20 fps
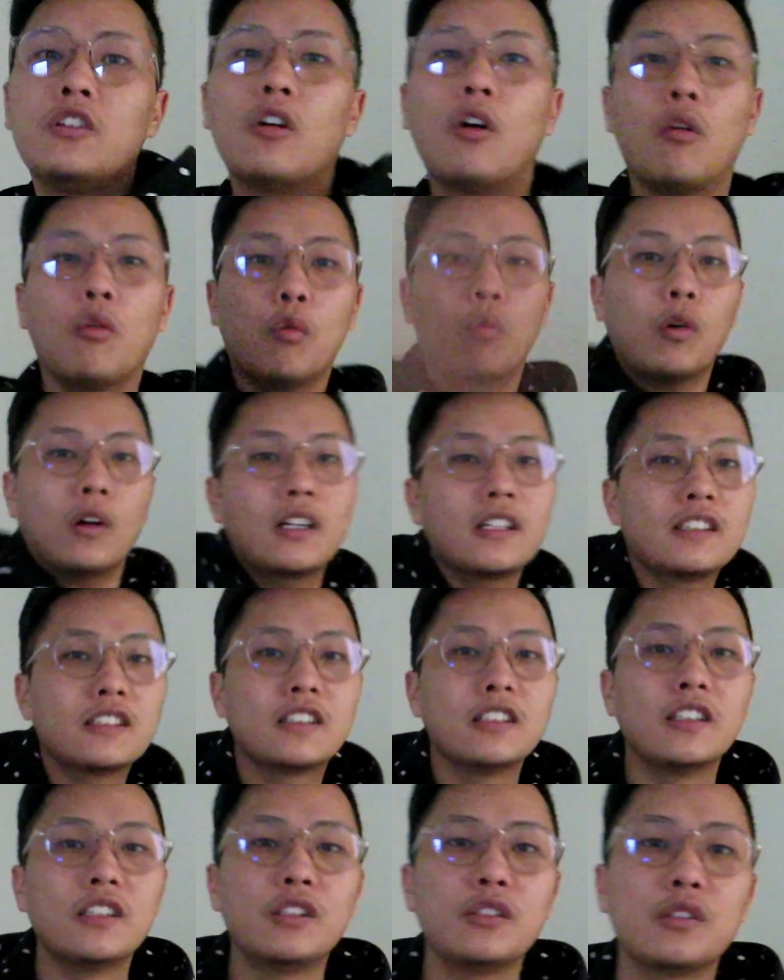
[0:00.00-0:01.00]
Yo, what is
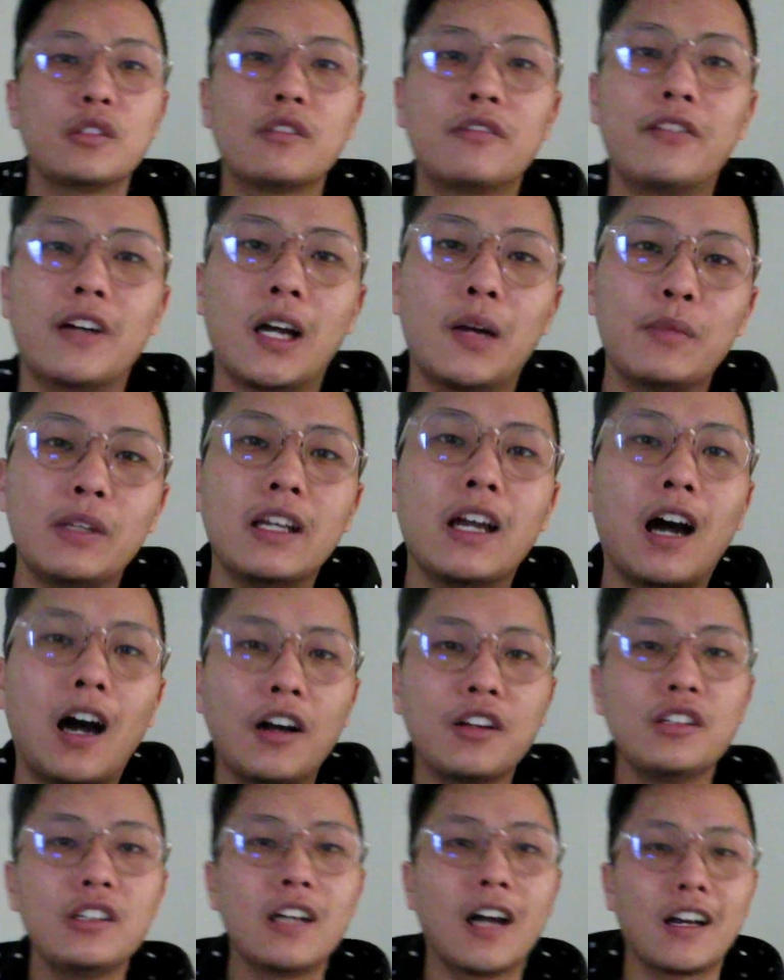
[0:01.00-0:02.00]
good, Noodle family?
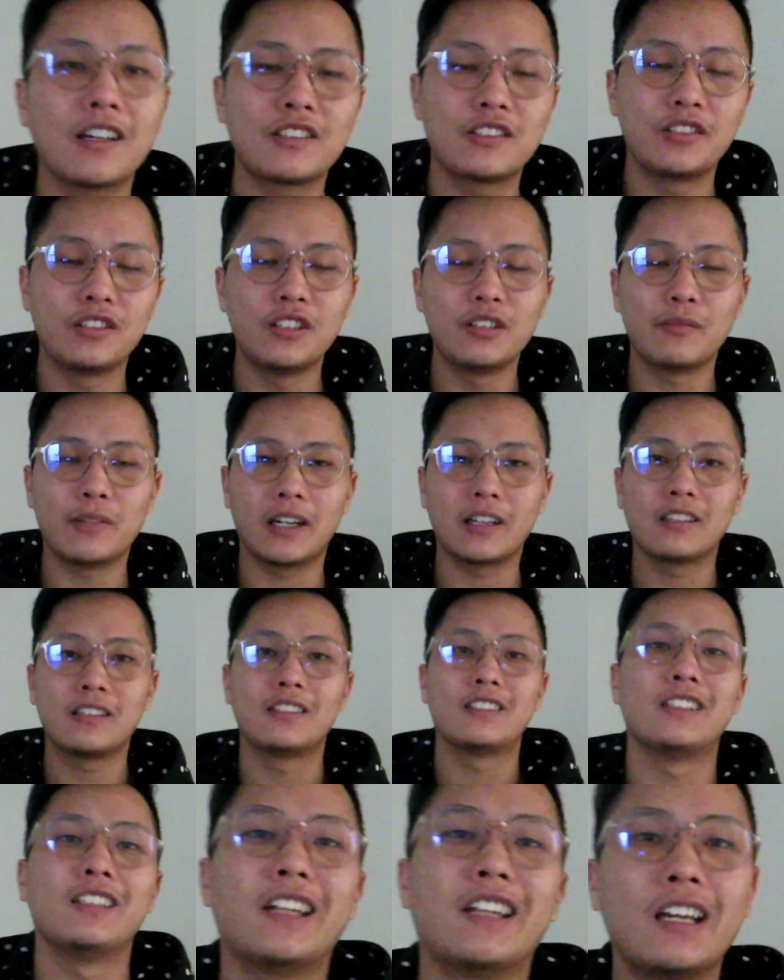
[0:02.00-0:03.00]
How you guys doing, man?
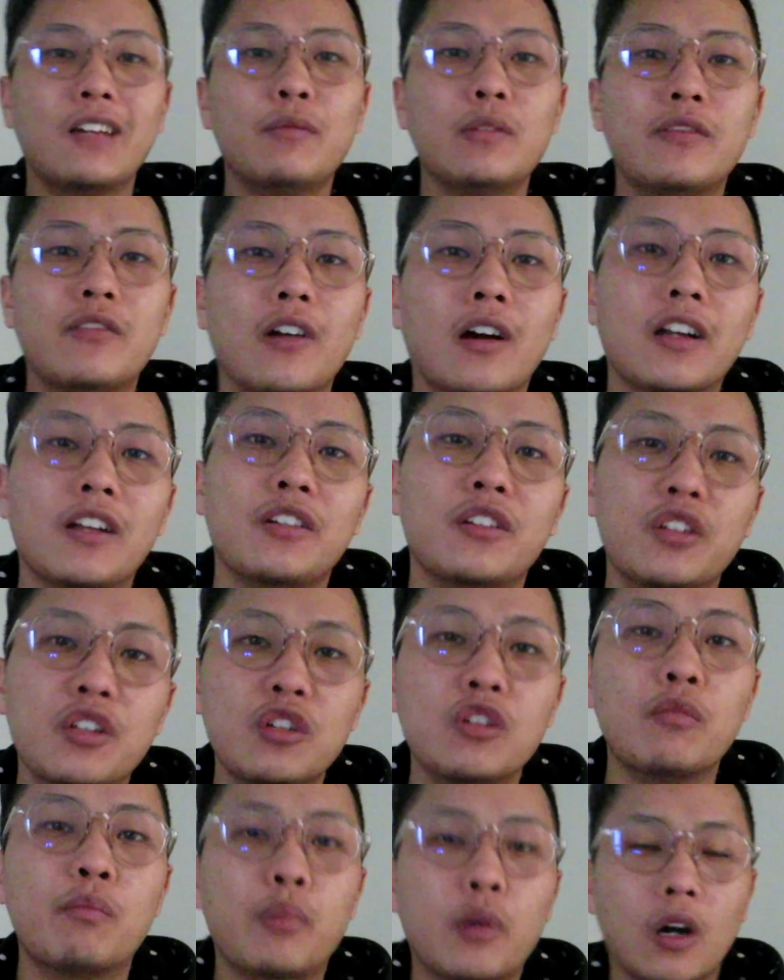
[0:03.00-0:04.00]
Today we've got a
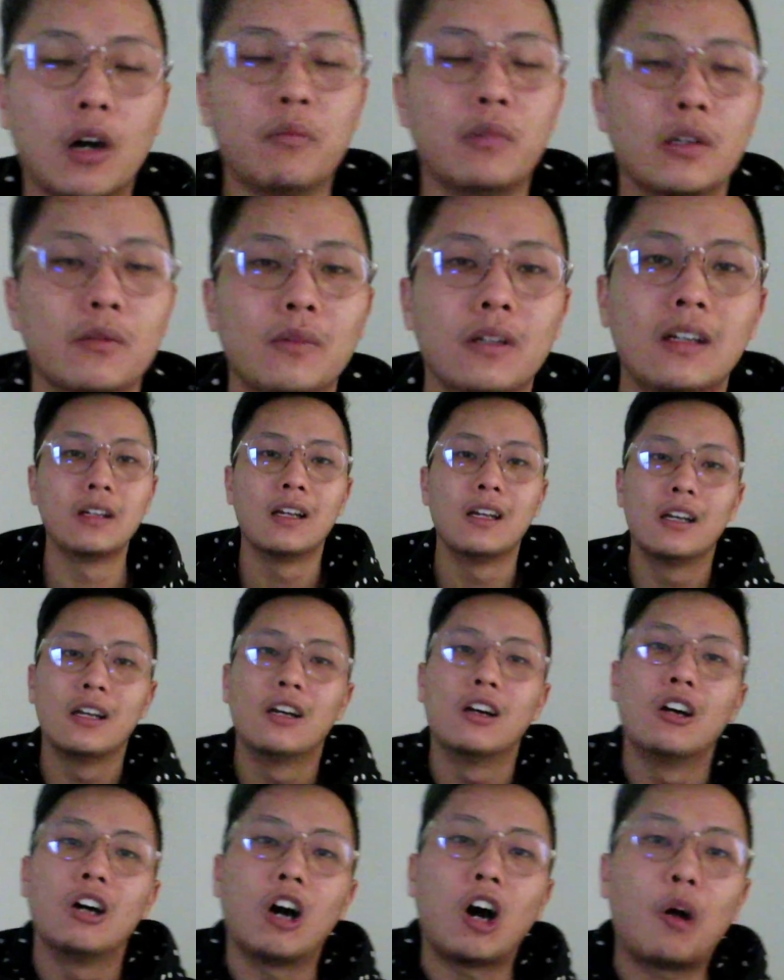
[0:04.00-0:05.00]
new problem.
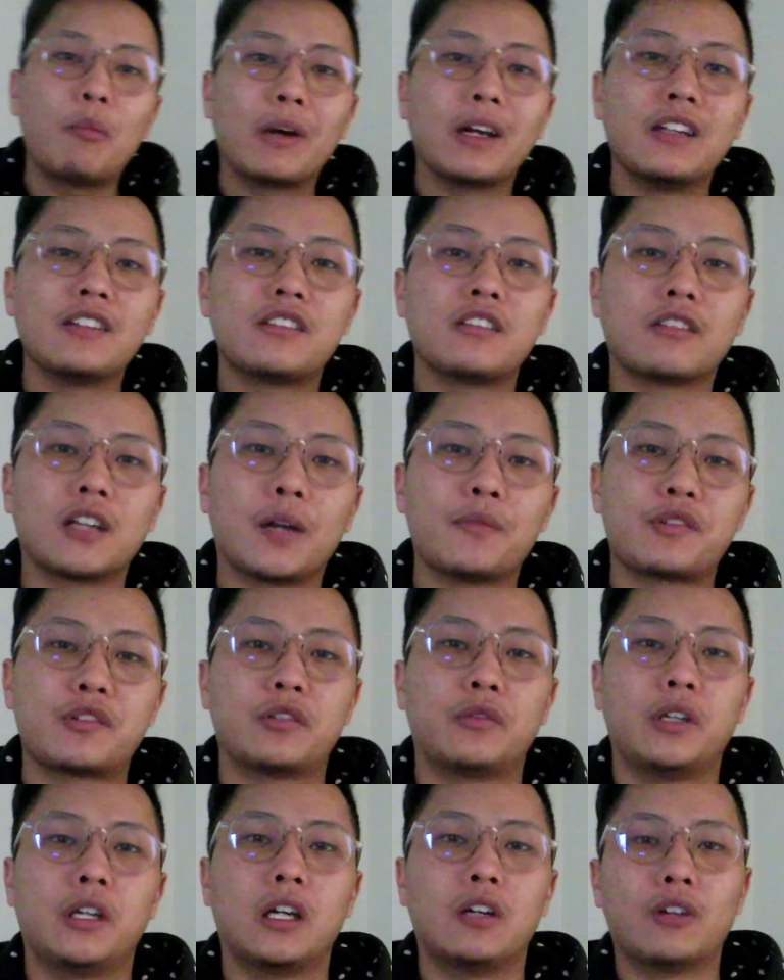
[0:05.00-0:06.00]
On my Instagram
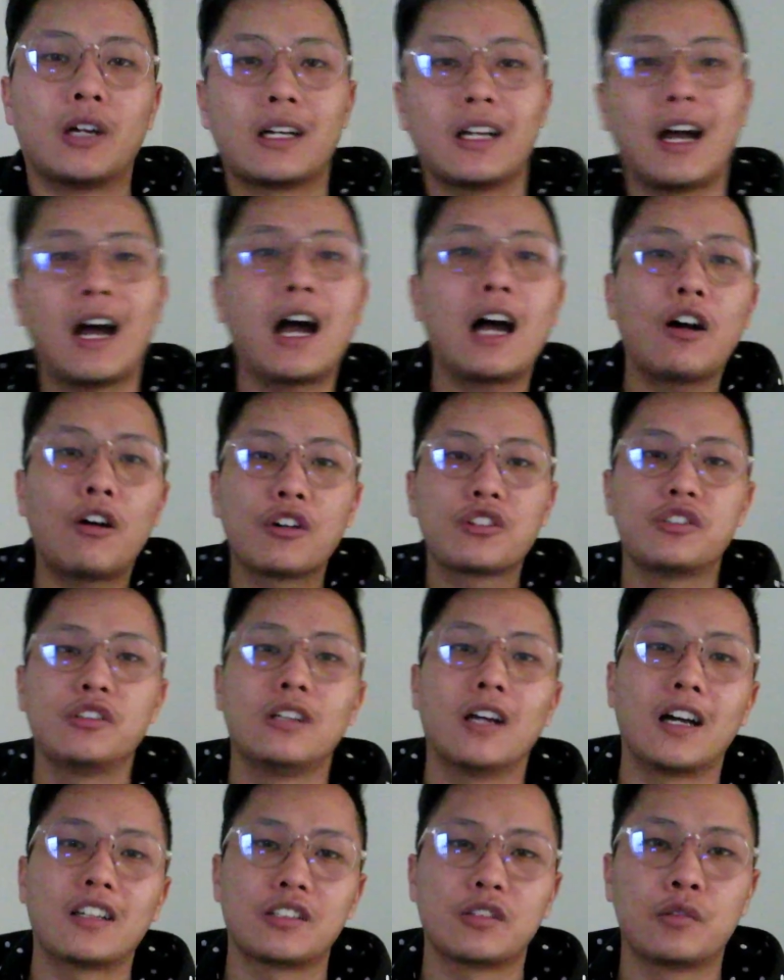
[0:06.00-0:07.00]
story here, right, I asked you
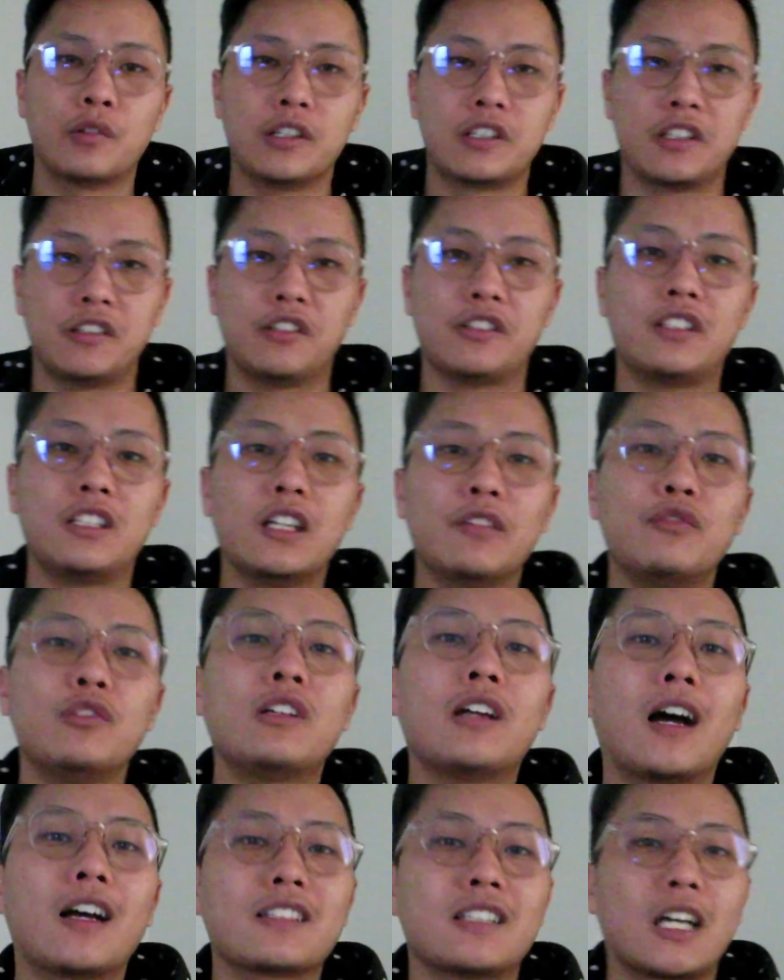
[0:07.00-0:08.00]
guys a question to see if you
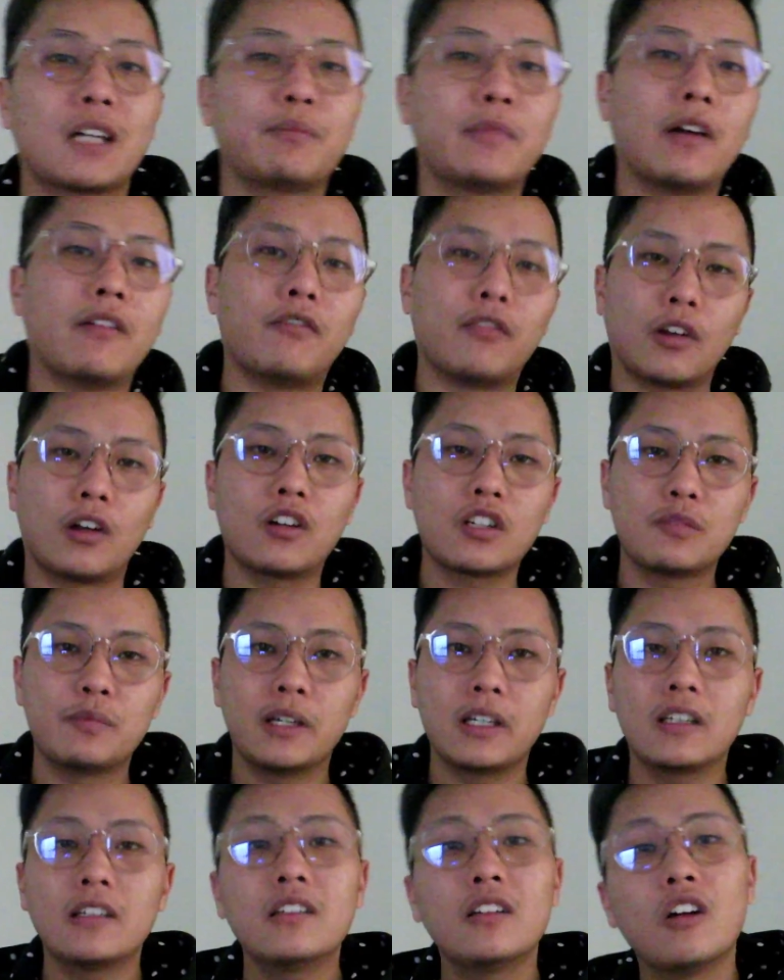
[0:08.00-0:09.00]
guys like my vlogs
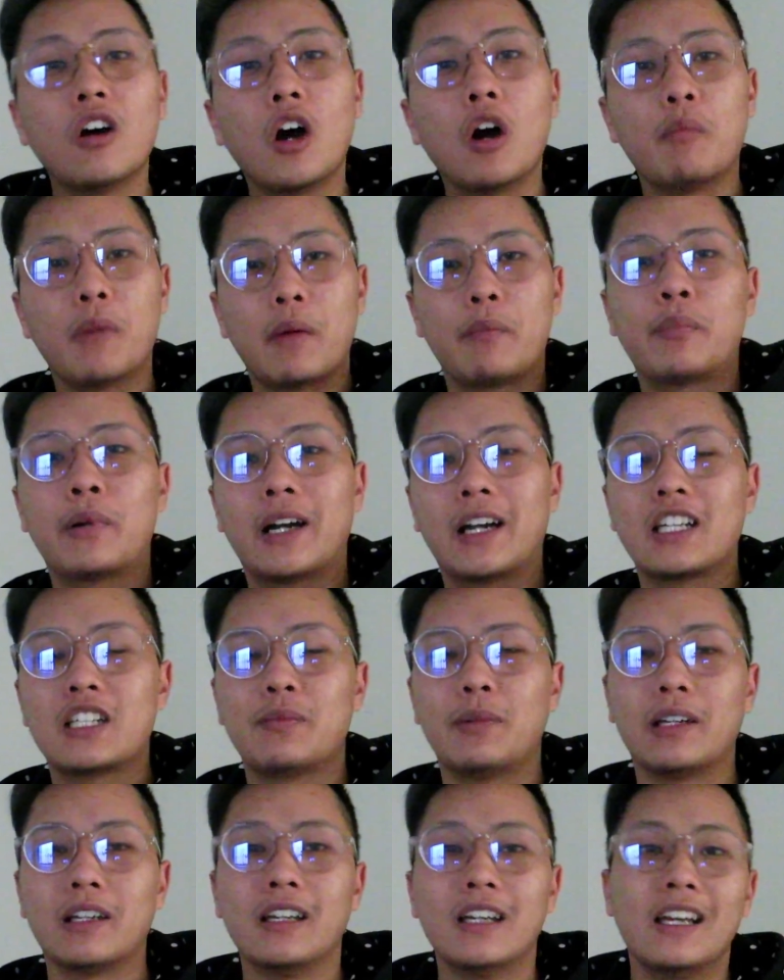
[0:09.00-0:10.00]
better or my pranks
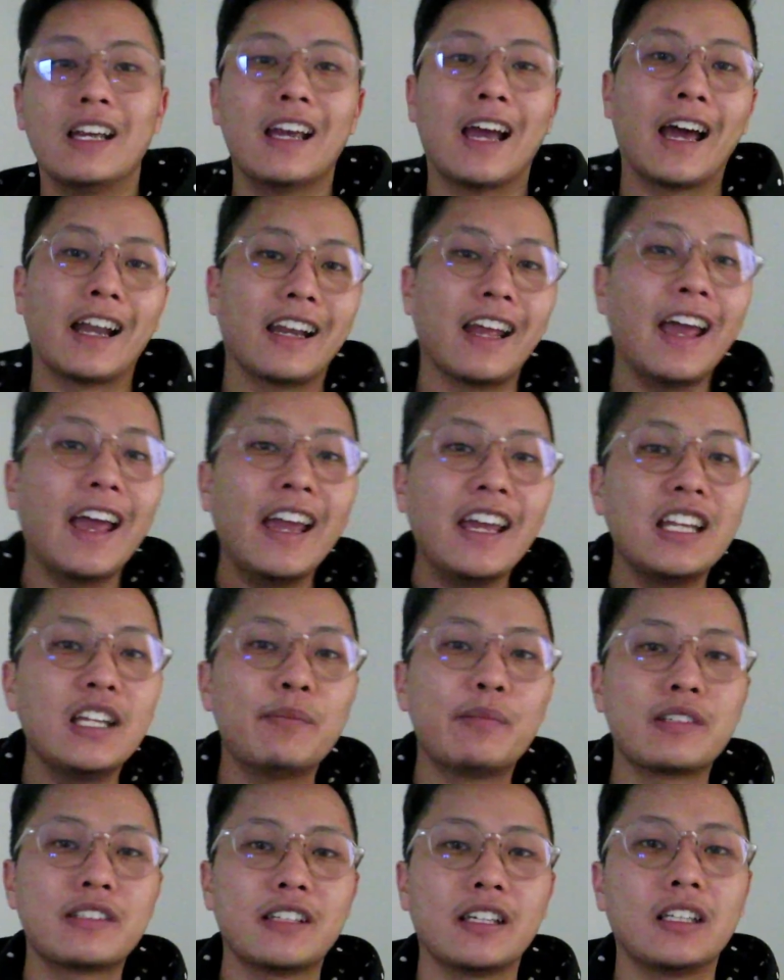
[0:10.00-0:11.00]
better. And
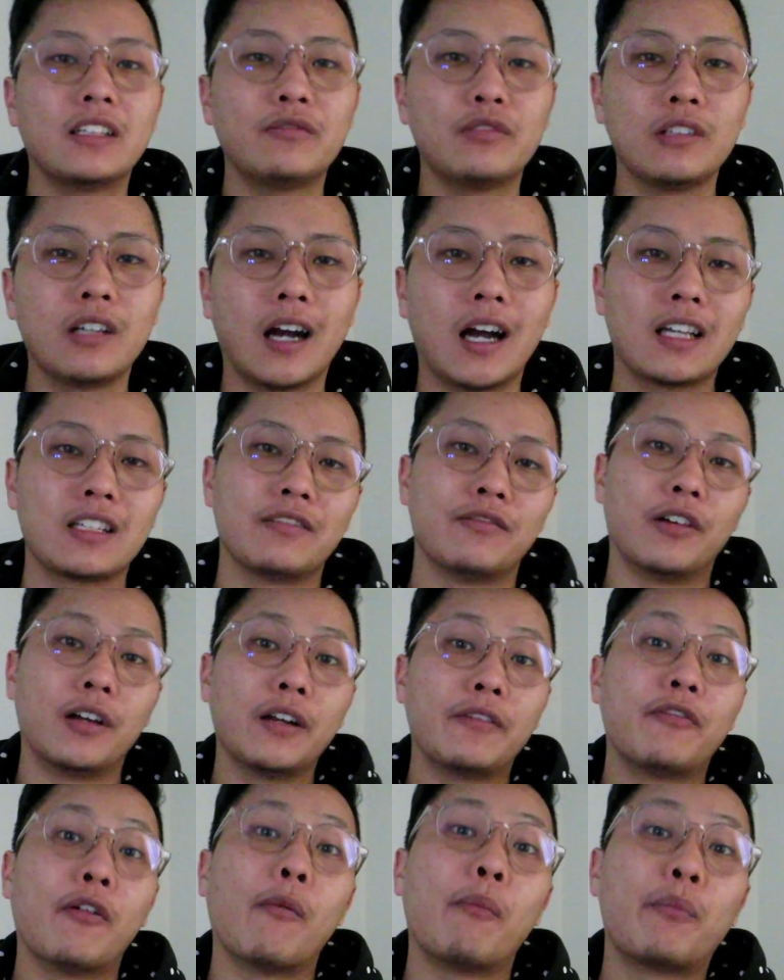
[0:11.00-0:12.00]
eighty percent of you guys
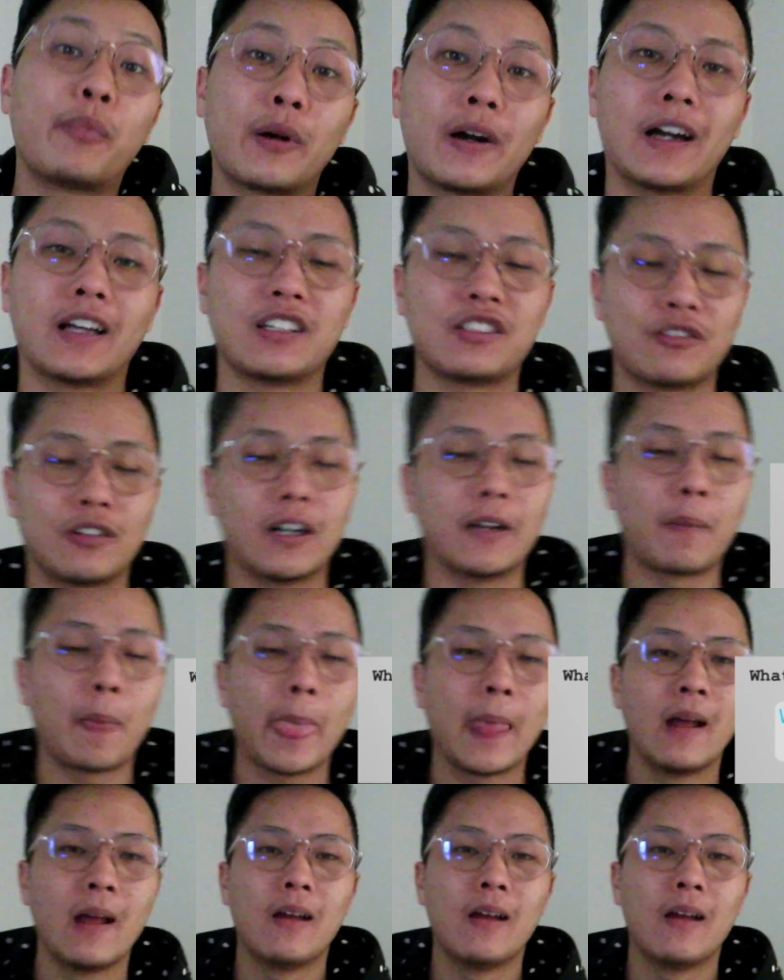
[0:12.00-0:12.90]
voted for pranks, right?